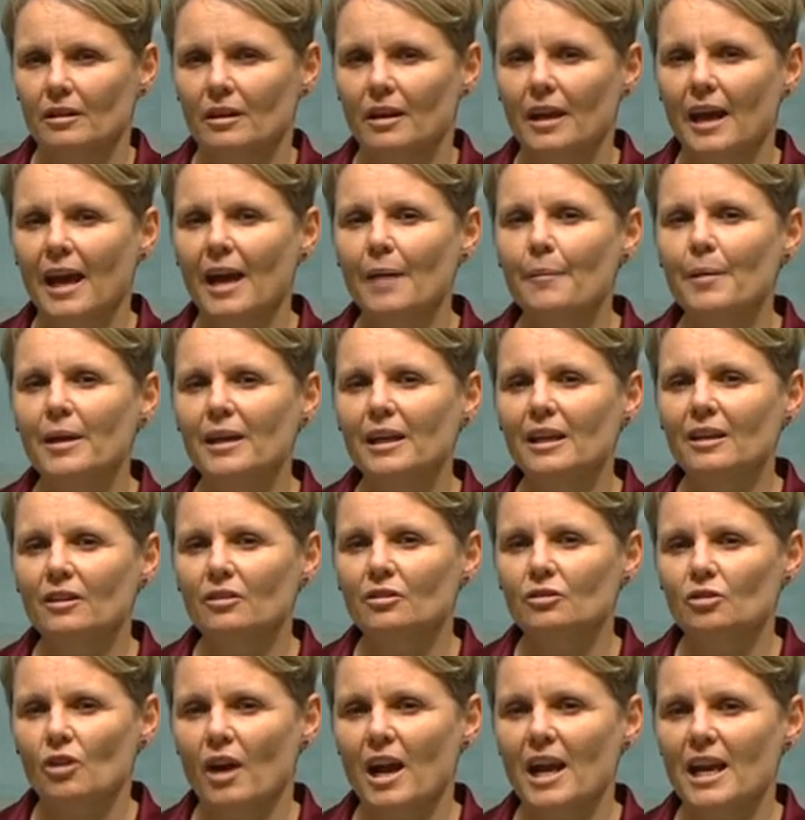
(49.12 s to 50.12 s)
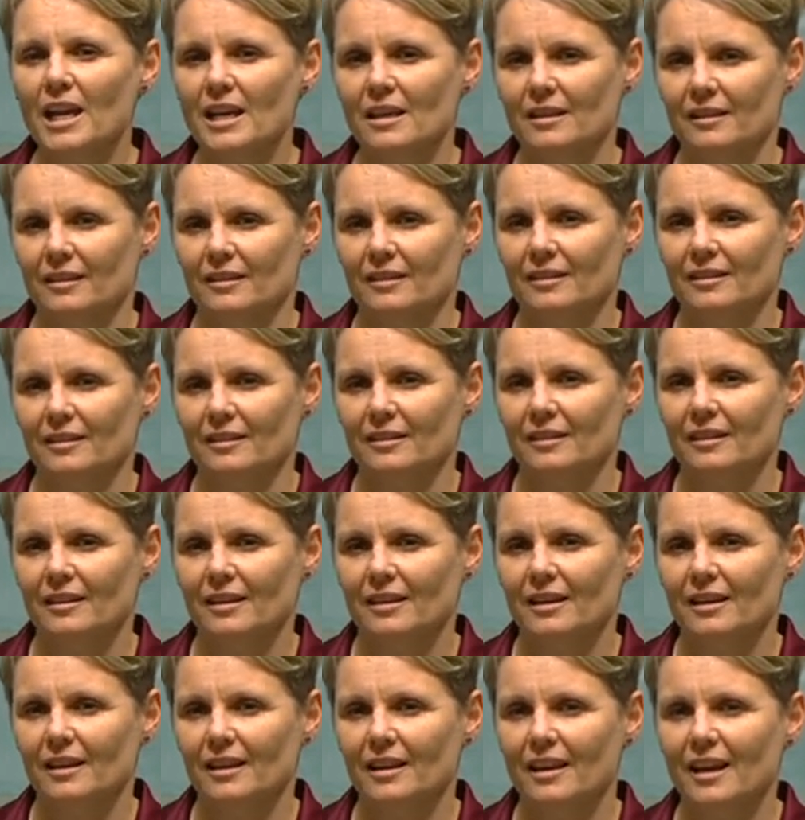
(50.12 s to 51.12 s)
How many Australians
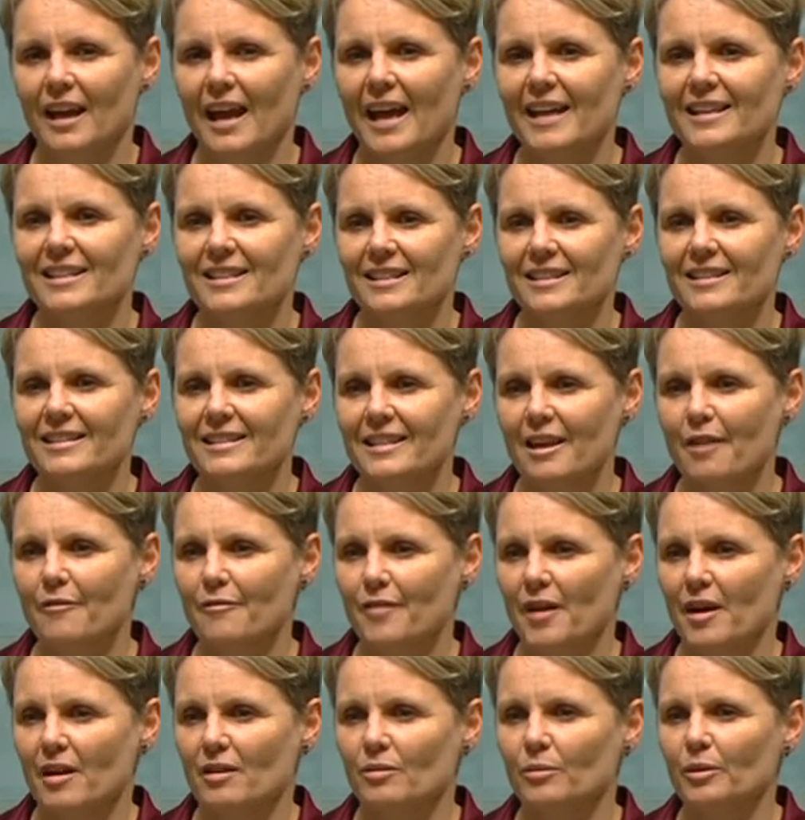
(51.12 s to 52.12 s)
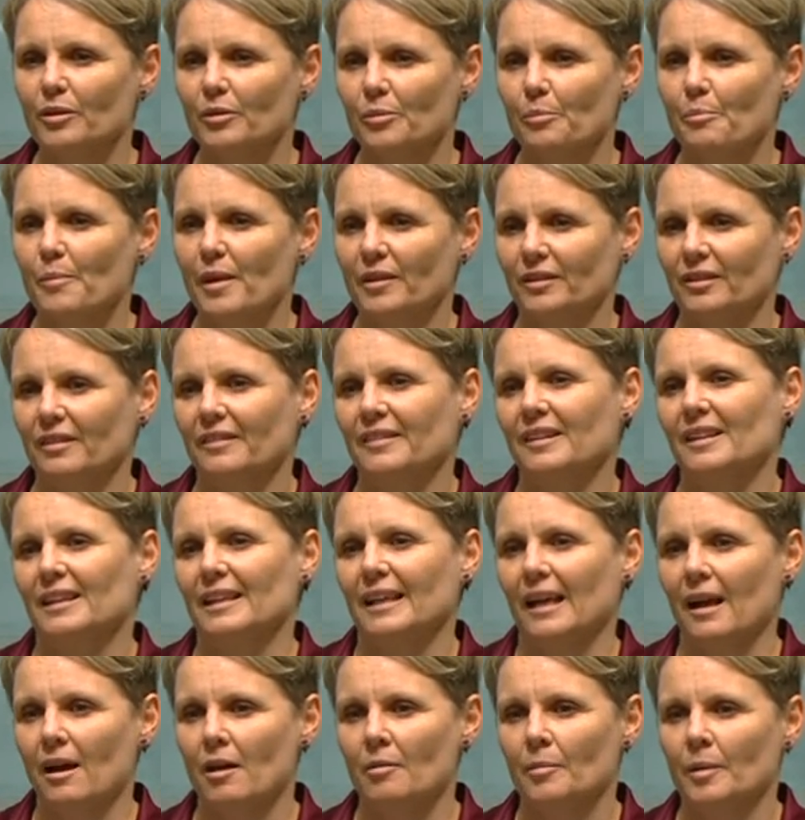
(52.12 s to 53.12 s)
had to suffer with
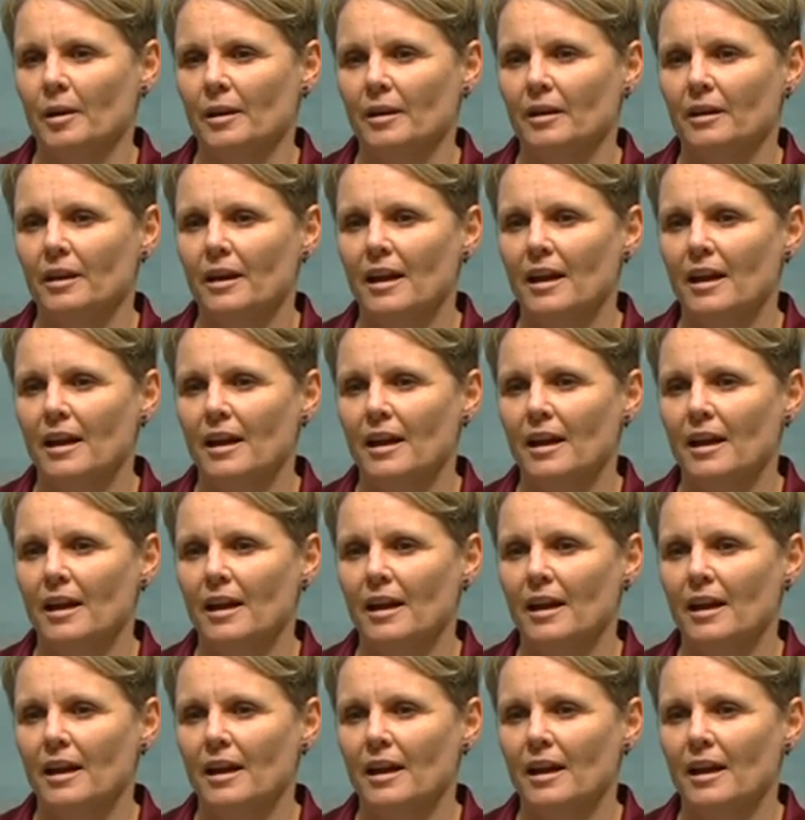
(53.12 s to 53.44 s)
mesothelioma?